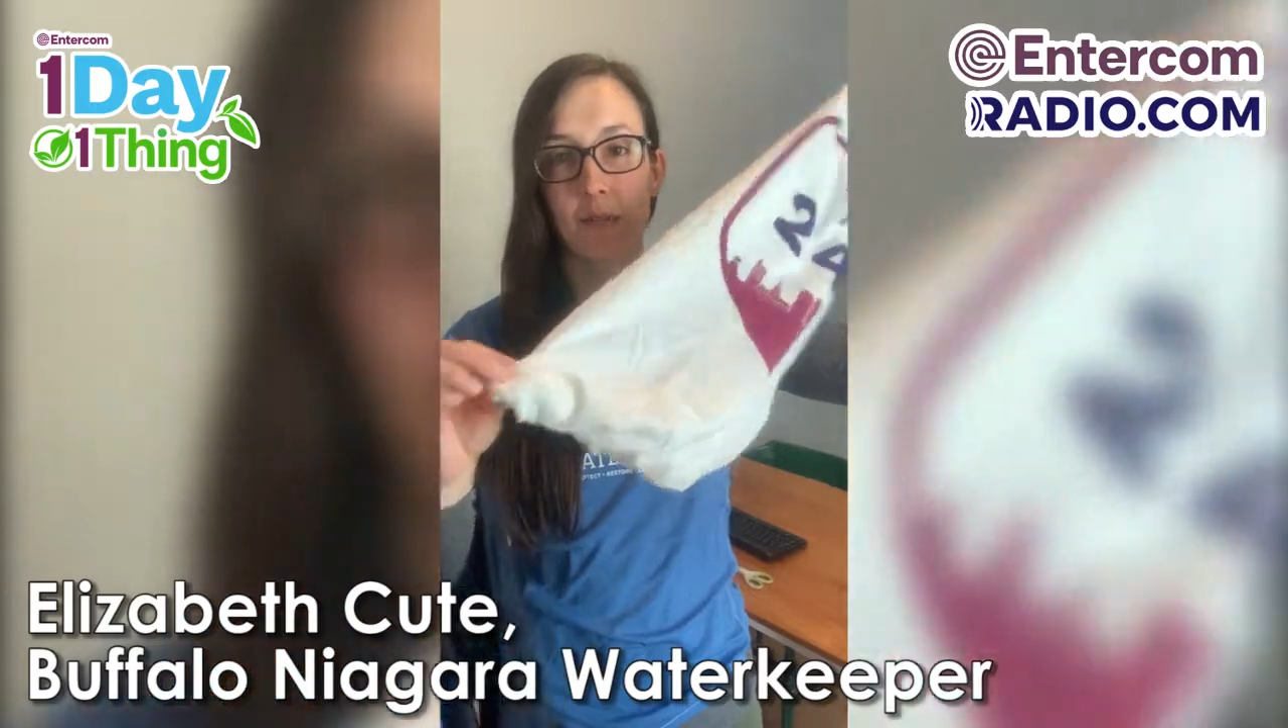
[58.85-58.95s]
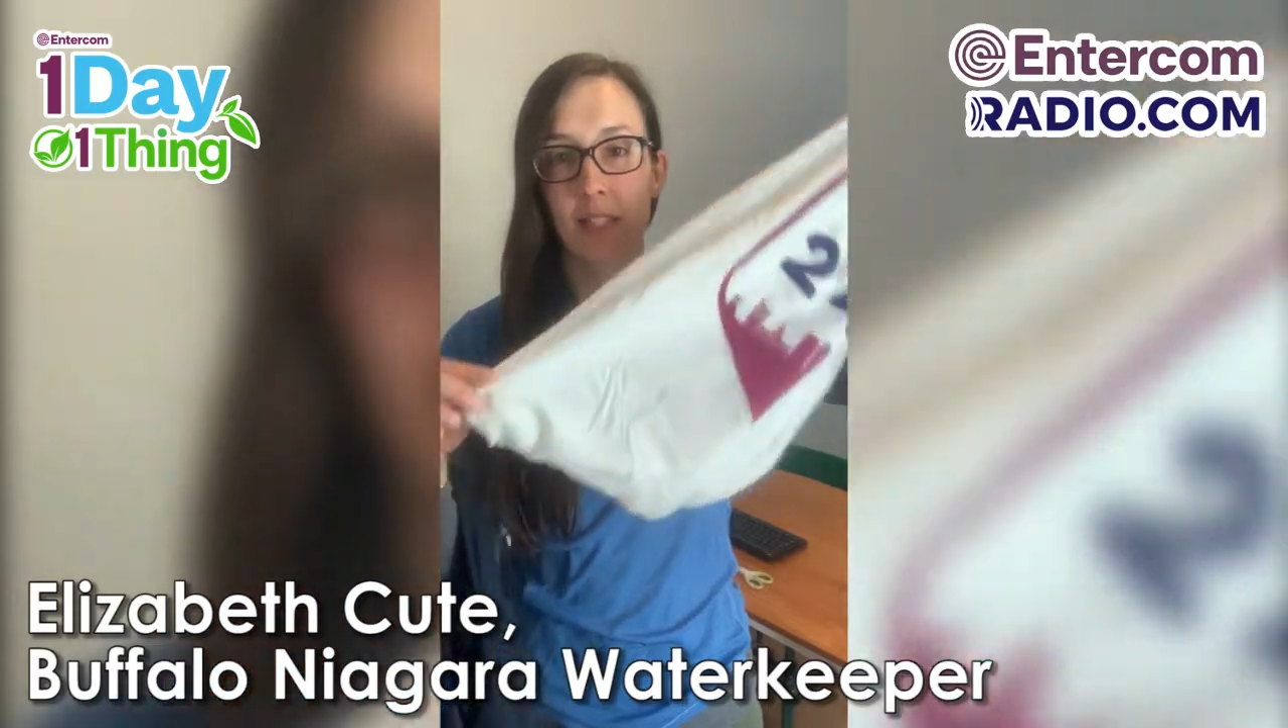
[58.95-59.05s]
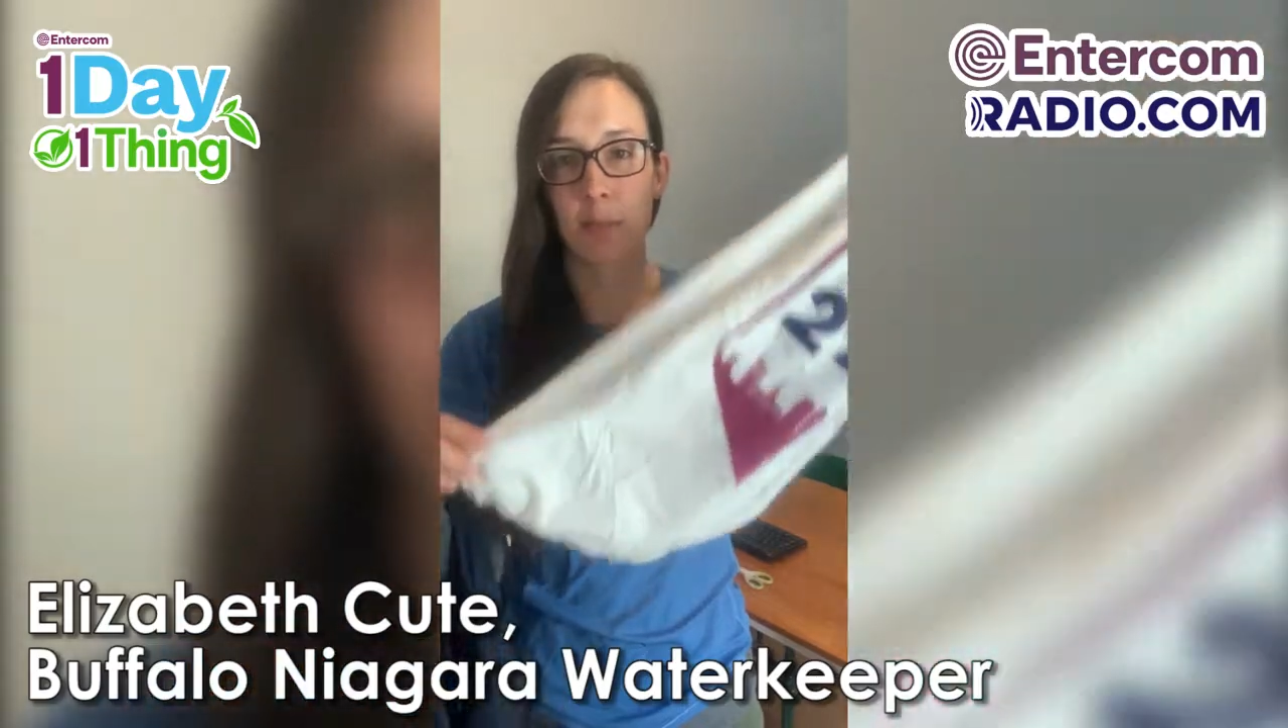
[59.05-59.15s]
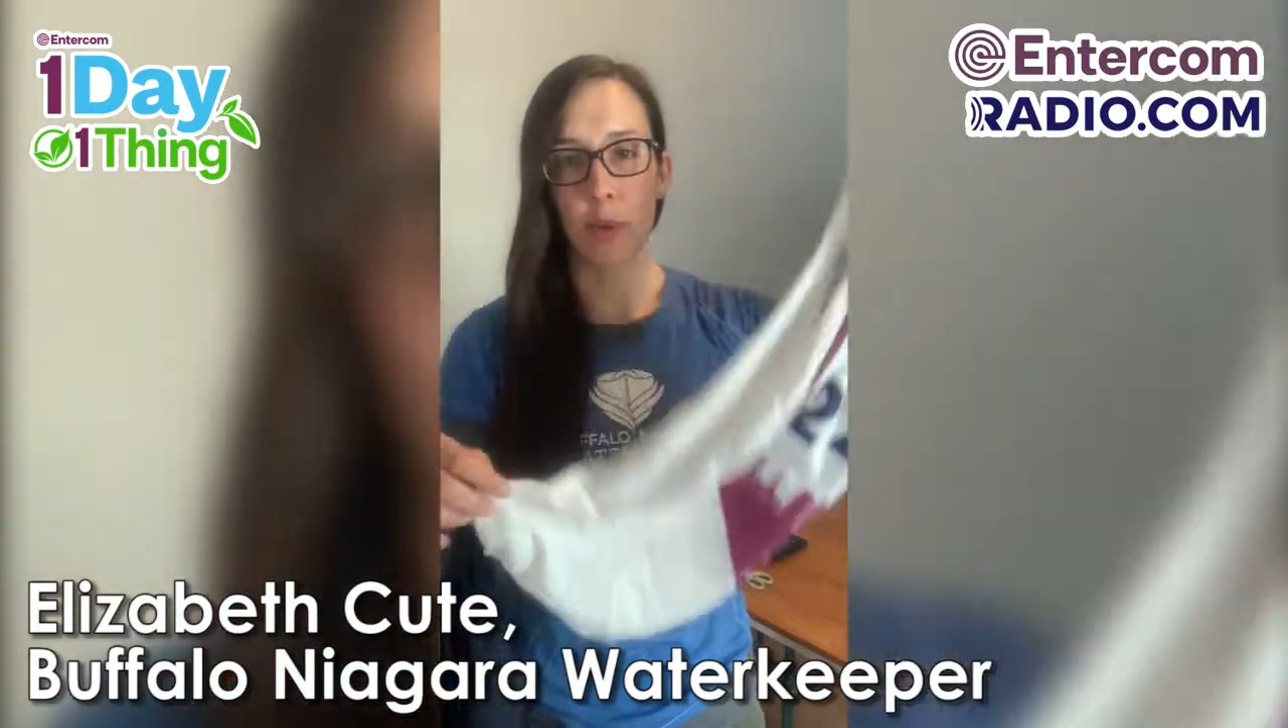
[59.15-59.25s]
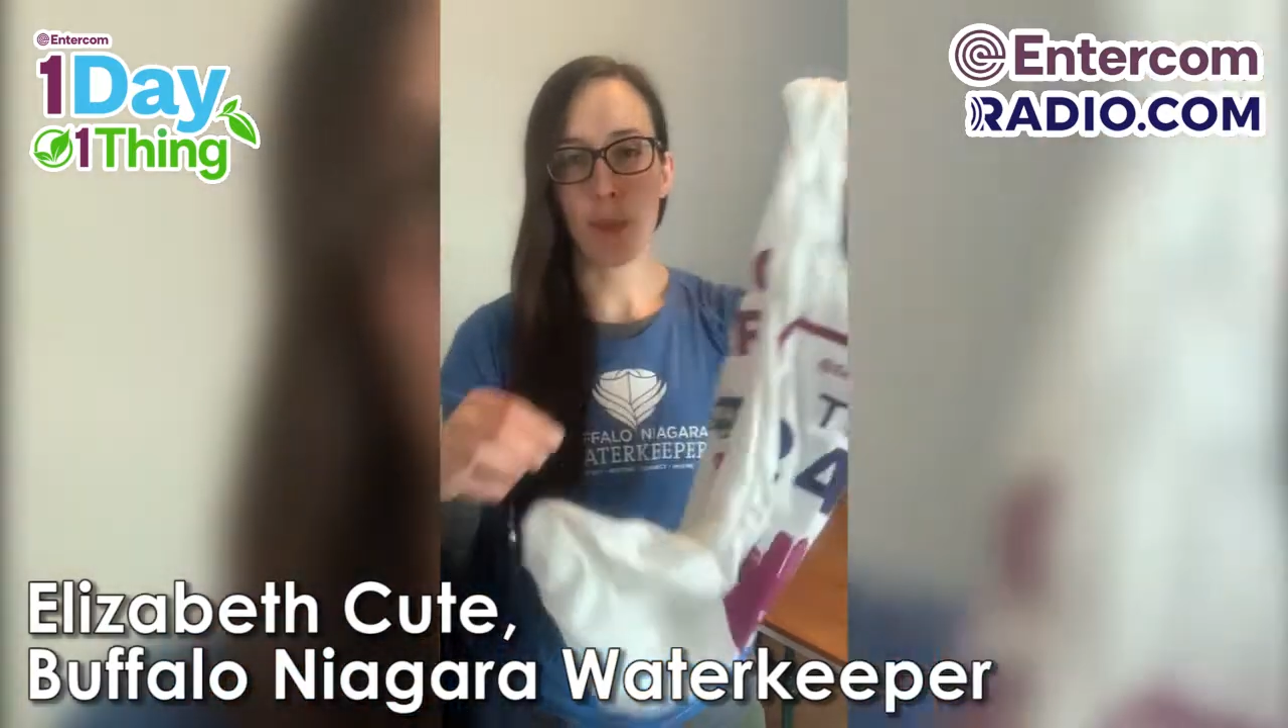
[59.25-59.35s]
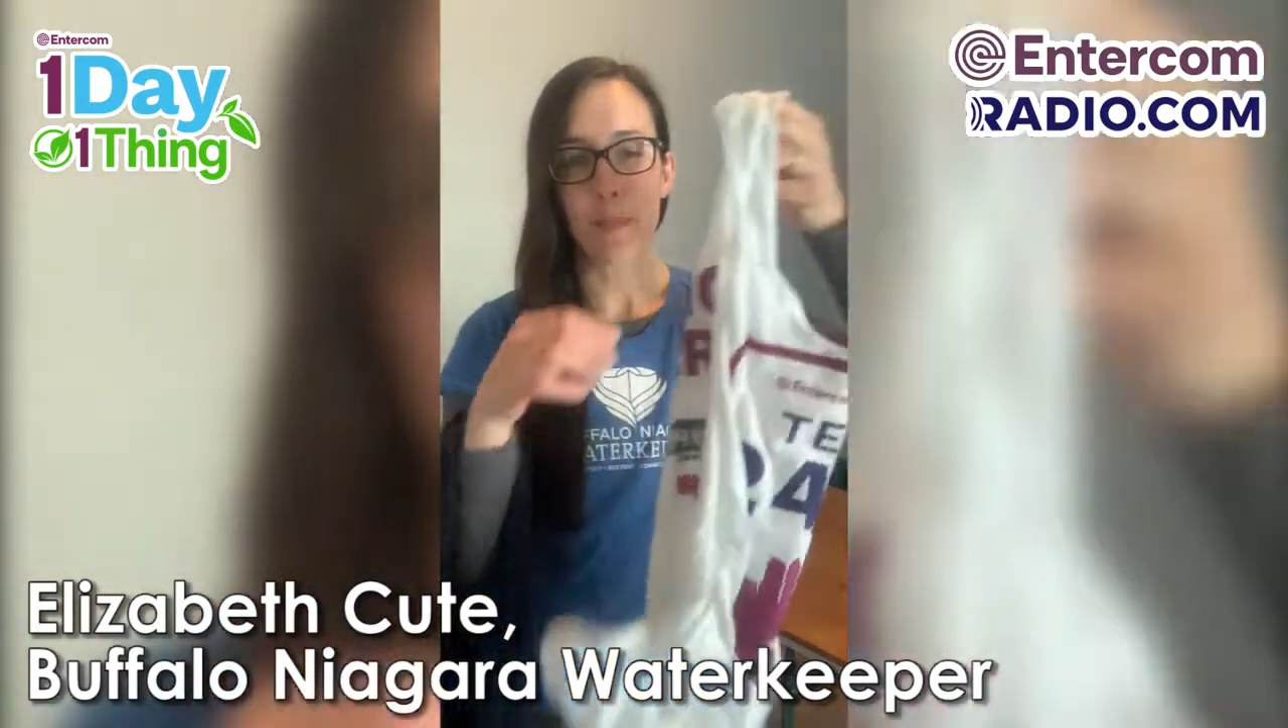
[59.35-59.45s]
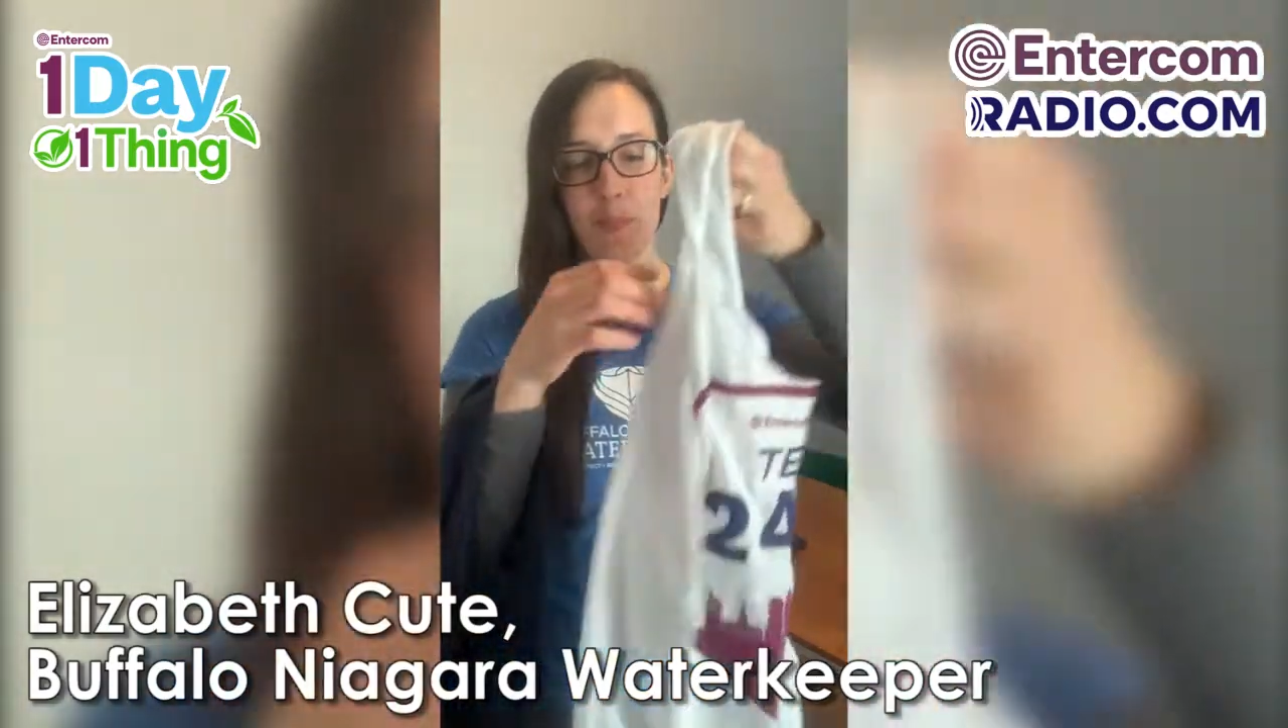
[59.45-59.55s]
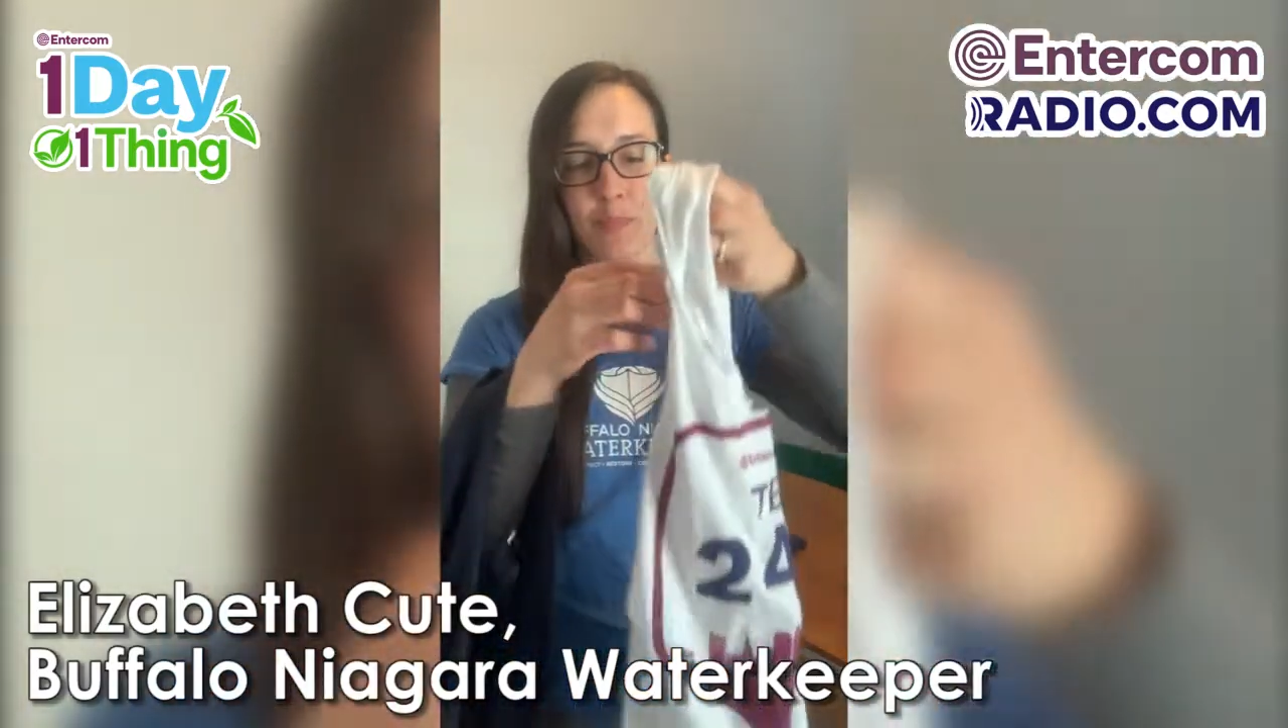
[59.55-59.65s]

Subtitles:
visible.